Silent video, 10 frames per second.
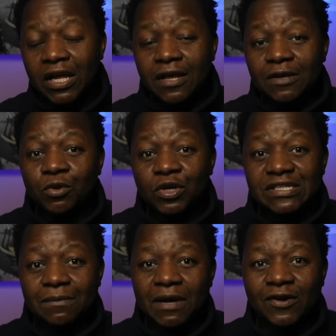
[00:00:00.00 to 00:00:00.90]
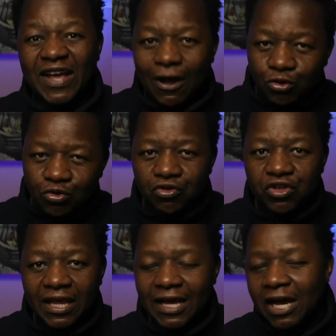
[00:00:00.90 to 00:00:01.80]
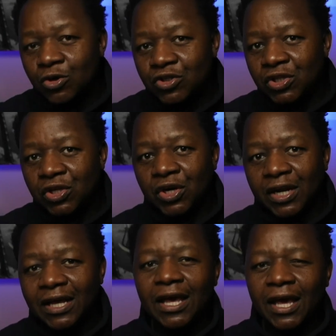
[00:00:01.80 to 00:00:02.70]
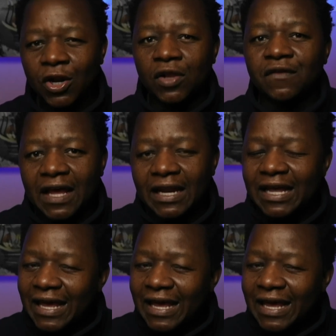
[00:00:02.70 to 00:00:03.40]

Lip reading: books about how to think, how to learn, and all of that.